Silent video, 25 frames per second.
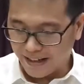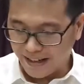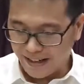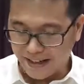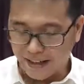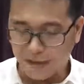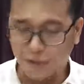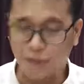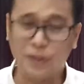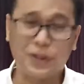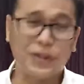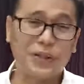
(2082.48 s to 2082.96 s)

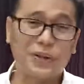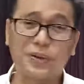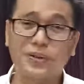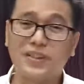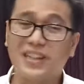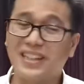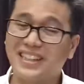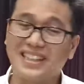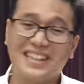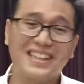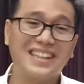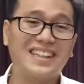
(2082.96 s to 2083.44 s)
And we know
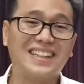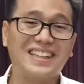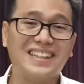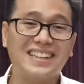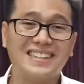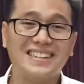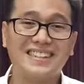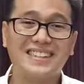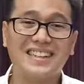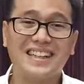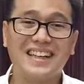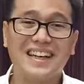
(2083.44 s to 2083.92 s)
that he
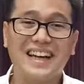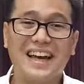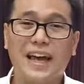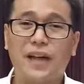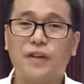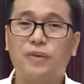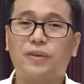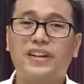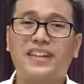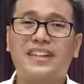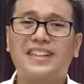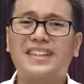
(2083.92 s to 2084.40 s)
is.
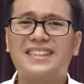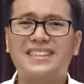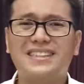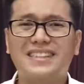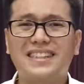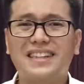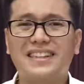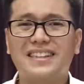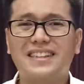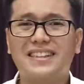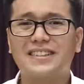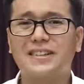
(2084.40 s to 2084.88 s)
And when he
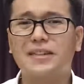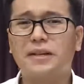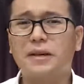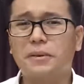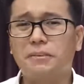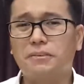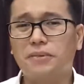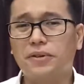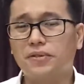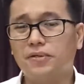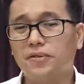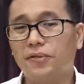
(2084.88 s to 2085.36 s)
said this,
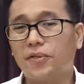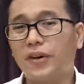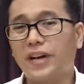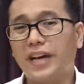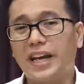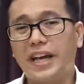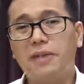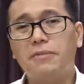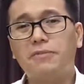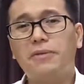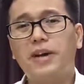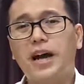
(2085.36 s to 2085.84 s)
before
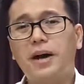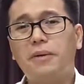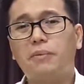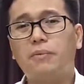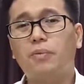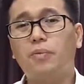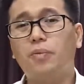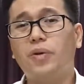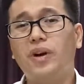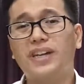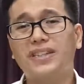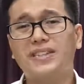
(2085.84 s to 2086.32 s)

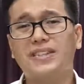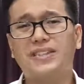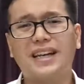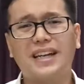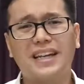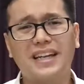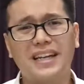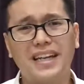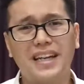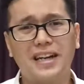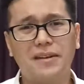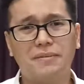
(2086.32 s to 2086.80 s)
Abraham was,
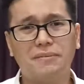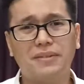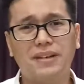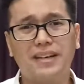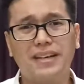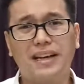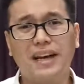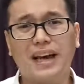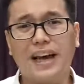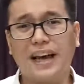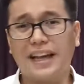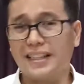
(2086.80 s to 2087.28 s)
I am.
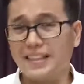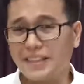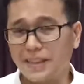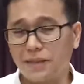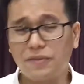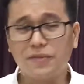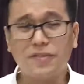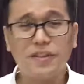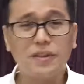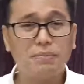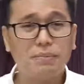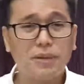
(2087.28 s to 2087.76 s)
And
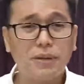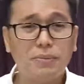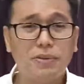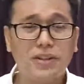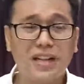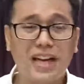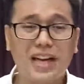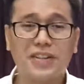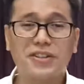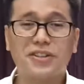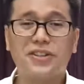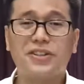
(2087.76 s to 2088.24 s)
some of the people
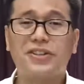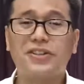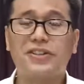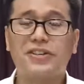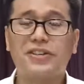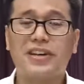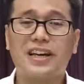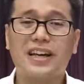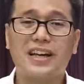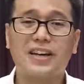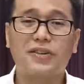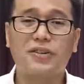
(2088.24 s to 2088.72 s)

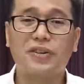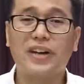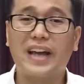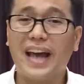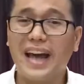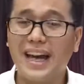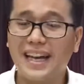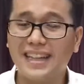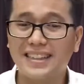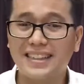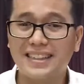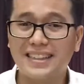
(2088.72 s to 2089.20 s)
actually re-
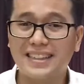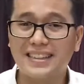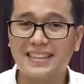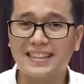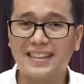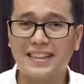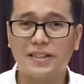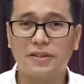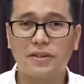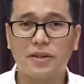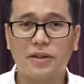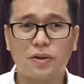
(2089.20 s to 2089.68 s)
reacted and
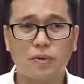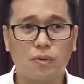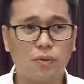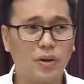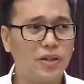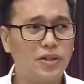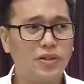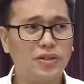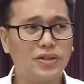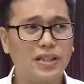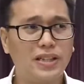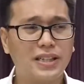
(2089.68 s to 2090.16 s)
said,
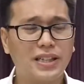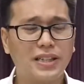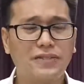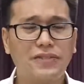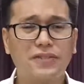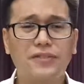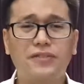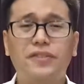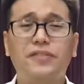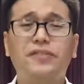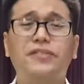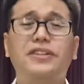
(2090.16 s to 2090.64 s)
Well, you're not
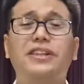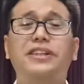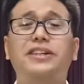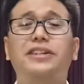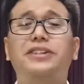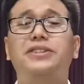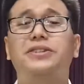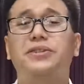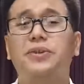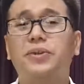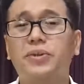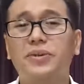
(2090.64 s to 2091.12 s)
even 50
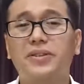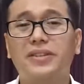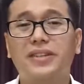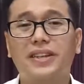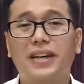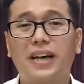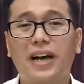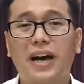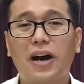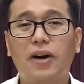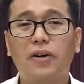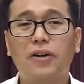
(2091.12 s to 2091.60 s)
years old.
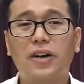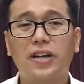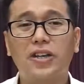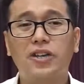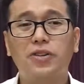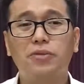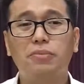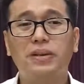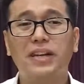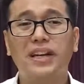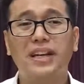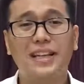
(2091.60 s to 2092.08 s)
How can
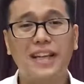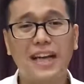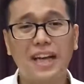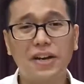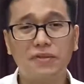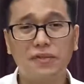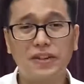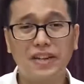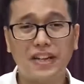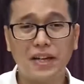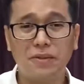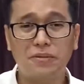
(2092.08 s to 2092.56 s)
you be
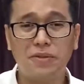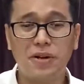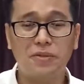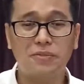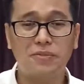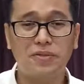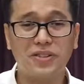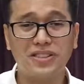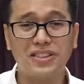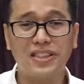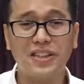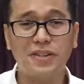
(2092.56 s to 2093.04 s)
alive when
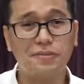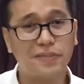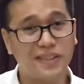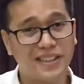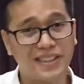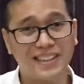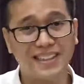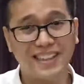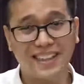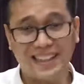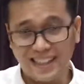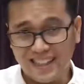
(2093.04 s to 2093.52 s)
Abraham was there?
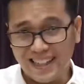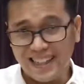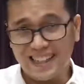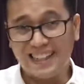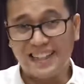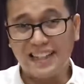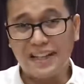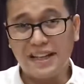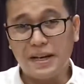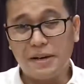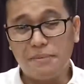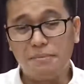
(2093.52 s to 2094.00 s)
But
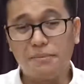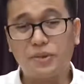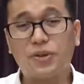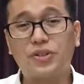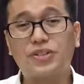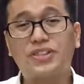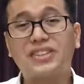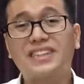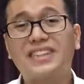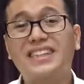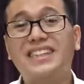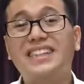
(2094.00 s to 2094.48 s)
again,
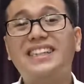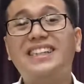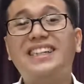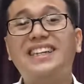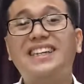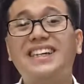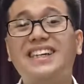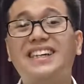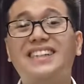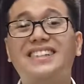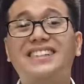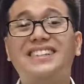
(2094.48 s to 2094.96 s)
because he
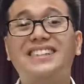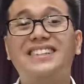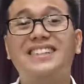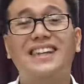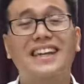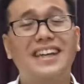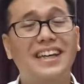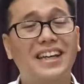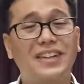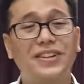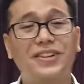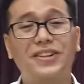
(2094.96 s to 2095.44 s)
is
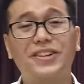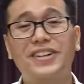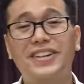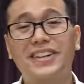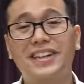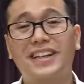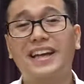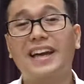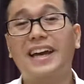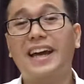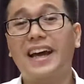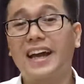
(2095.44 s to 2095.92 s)

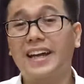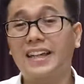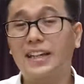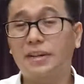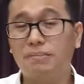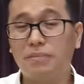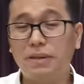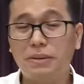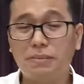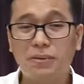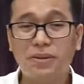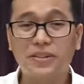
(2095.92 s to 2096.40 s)
eternal. And the
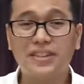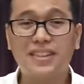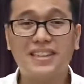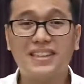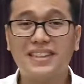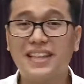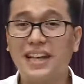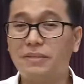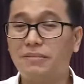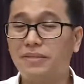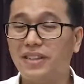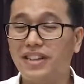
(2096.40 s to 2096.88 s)
people that
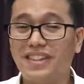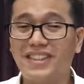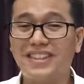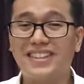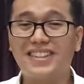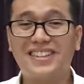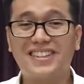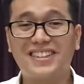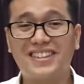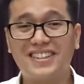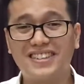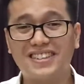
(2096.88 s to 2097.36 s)
time did
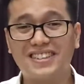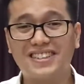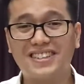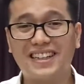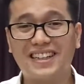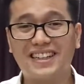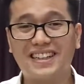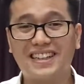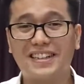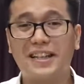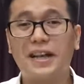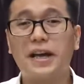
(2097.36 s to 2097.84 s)
not
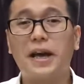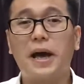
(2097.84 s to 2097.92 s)
understand it.